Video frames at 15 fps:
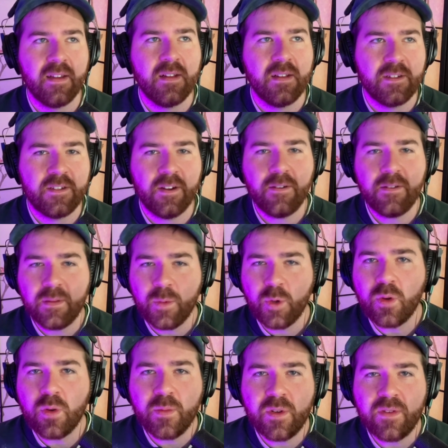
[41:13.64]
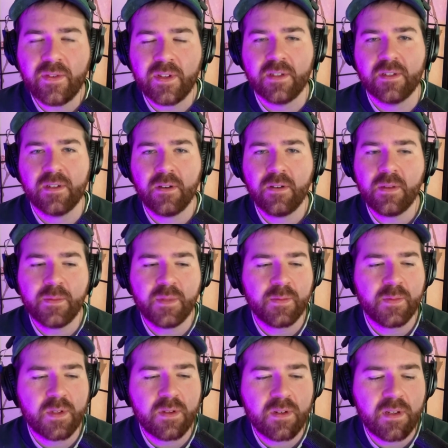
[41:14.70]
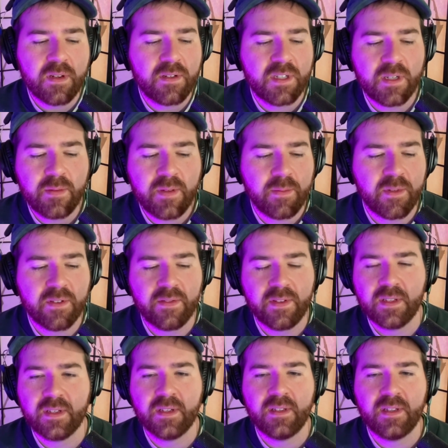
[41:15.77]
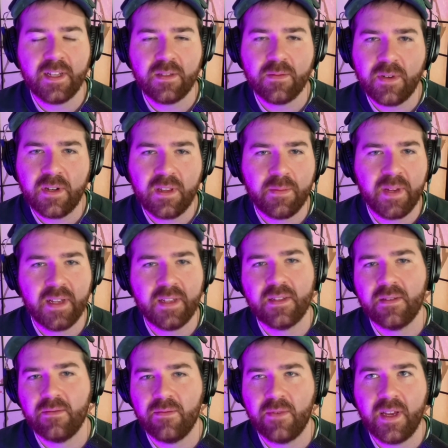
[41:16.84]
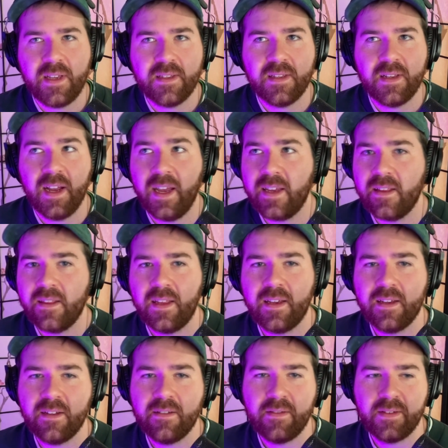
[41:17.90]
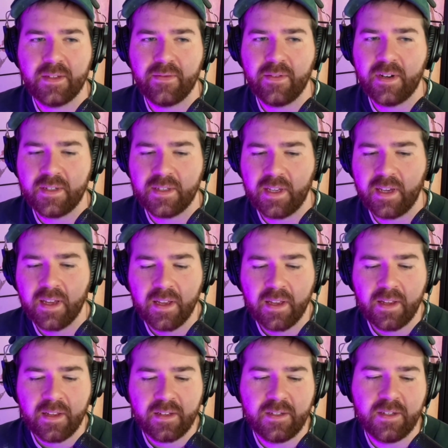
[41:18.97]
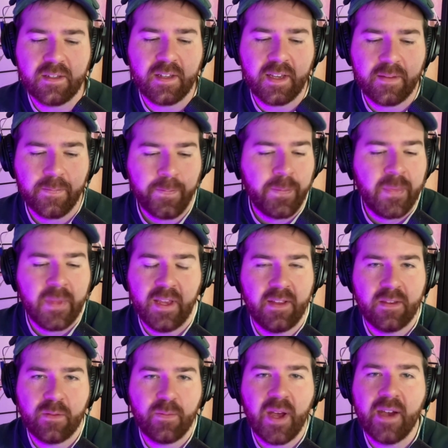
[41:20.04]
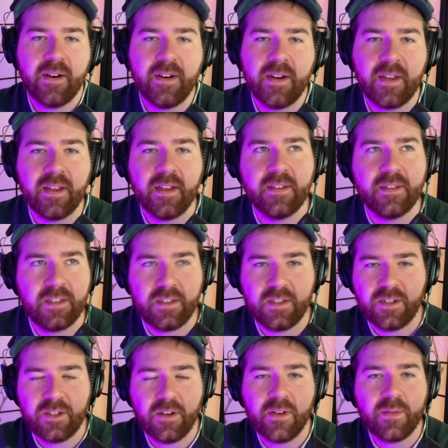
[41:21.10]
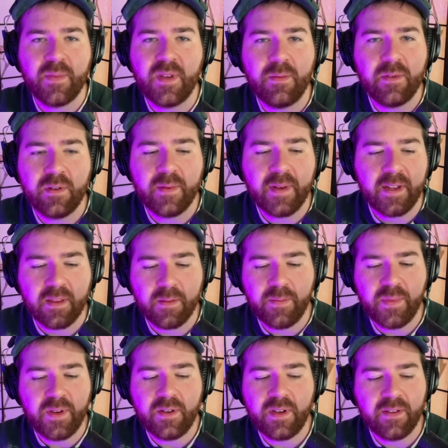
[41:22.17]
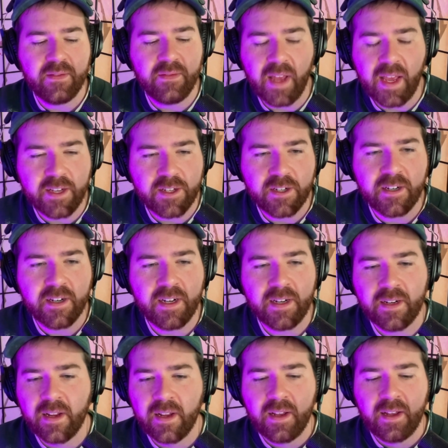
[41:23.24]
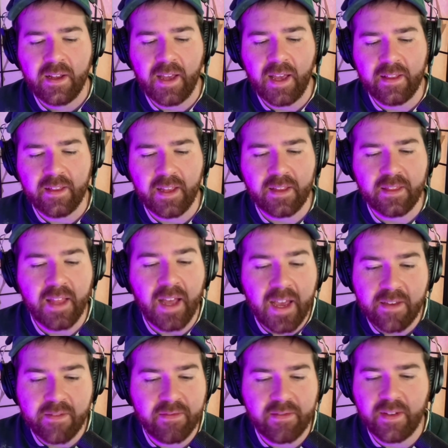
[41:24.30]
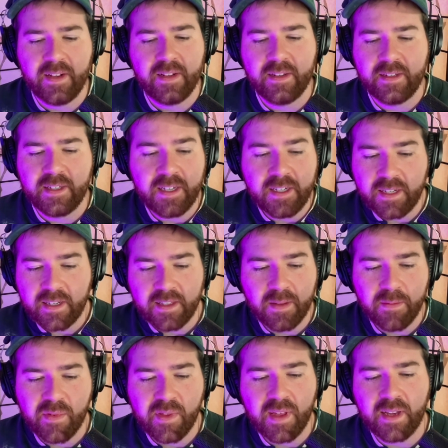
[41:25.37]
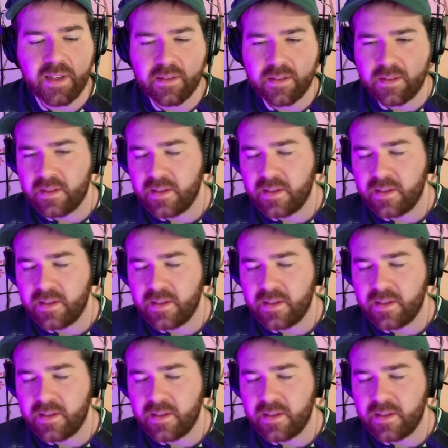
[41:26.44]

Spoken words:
show them cool movies, show them some Studio Ghibli movies, because that's one of the best ways that I can think of as far as like just like inspiring and showing people about the beauty of nature and like life, and teaching them things,